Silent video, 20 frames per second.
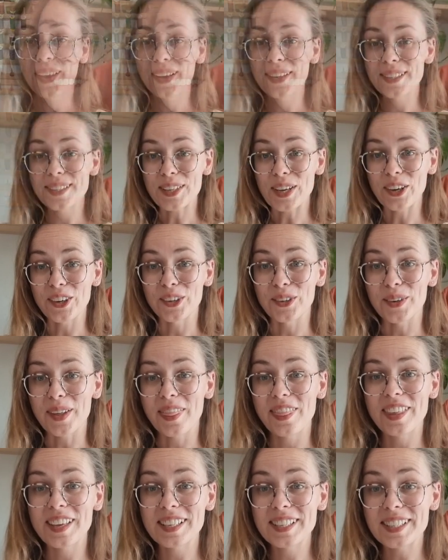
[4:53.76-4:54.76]
So
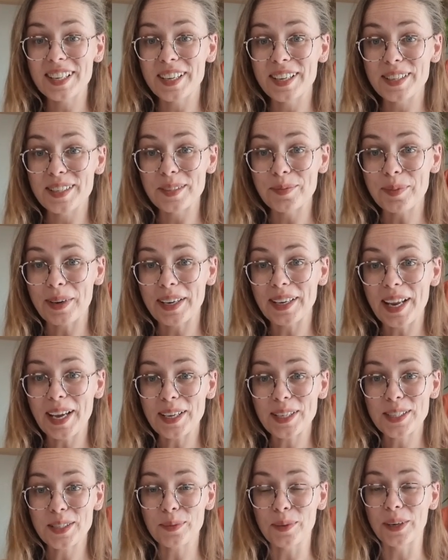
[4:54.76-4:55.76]
this is my
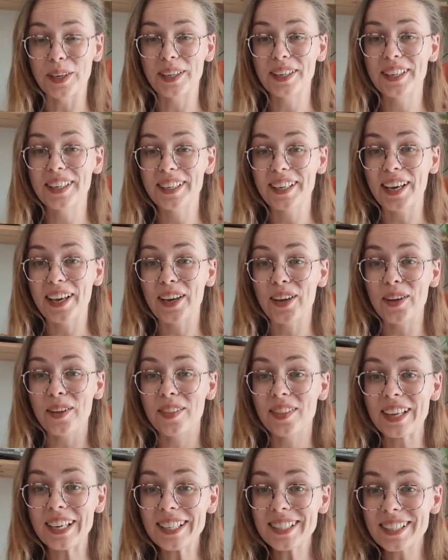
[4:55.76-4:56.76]
next one. Now
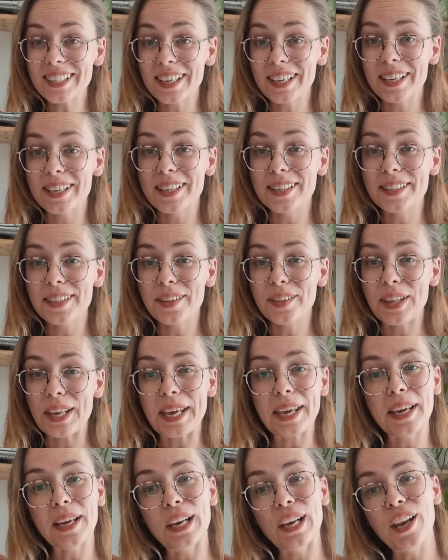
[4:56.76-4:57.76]
this is
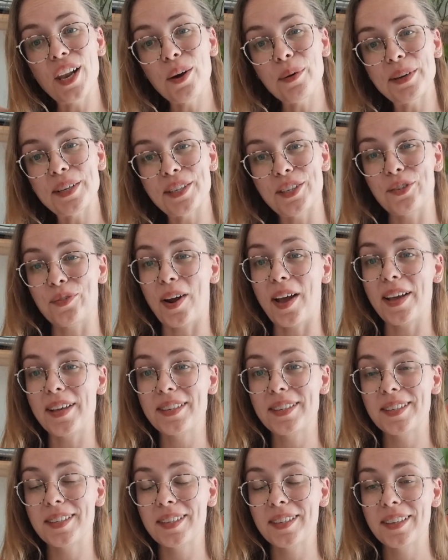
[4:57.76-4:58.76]
the Lois
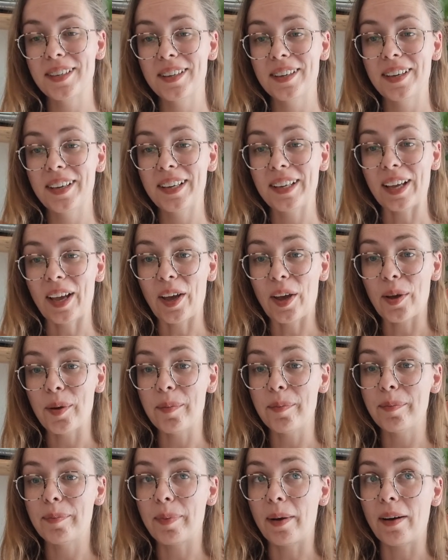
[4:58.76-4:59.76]
dress.
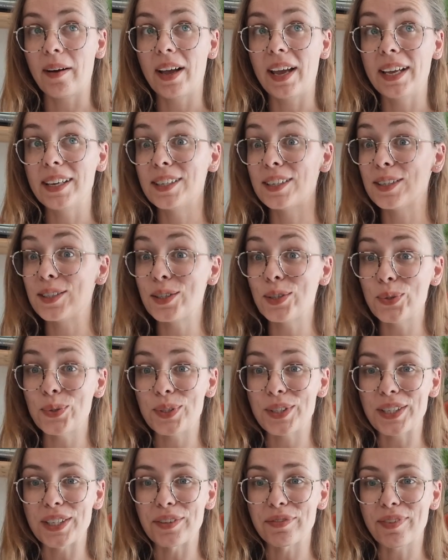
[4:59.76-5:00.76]
by
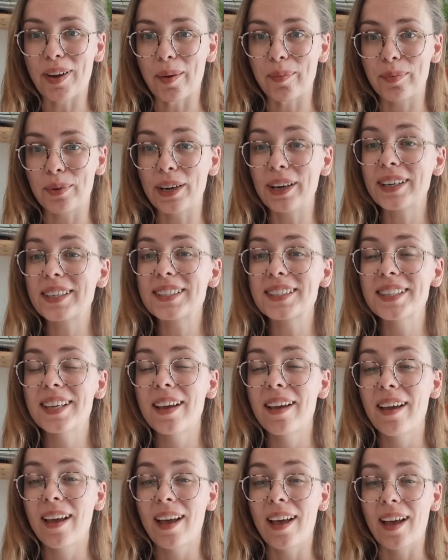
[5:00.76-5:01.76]
Tessuti Fabrics,
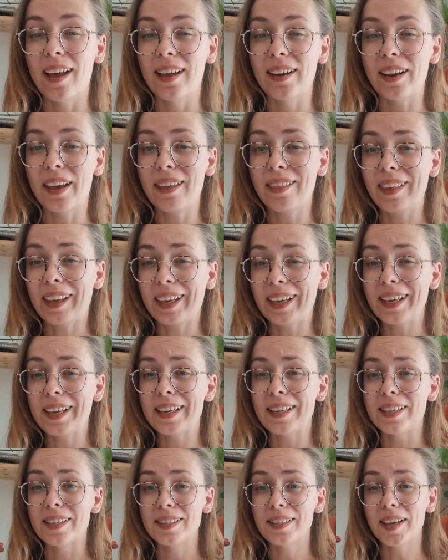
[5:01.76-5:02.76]
and I think
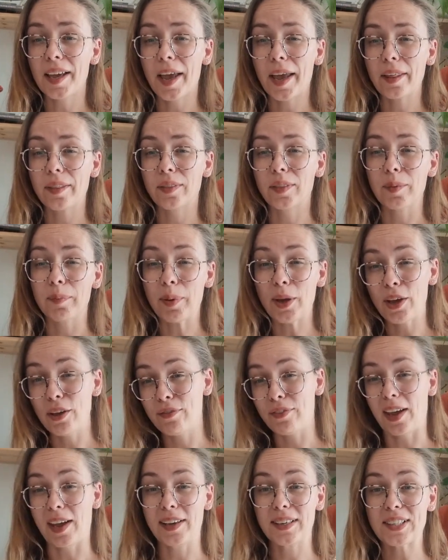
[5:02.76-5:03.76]
it is the
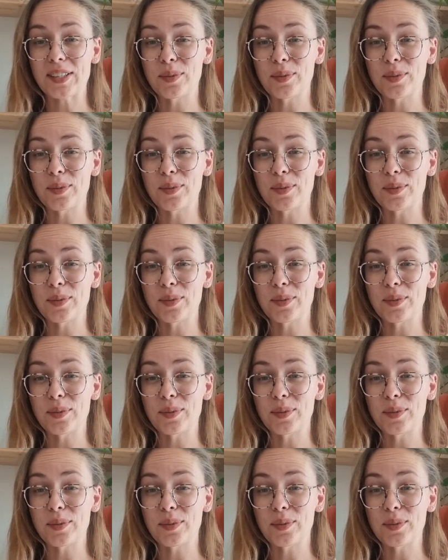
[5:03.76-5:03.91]
perfect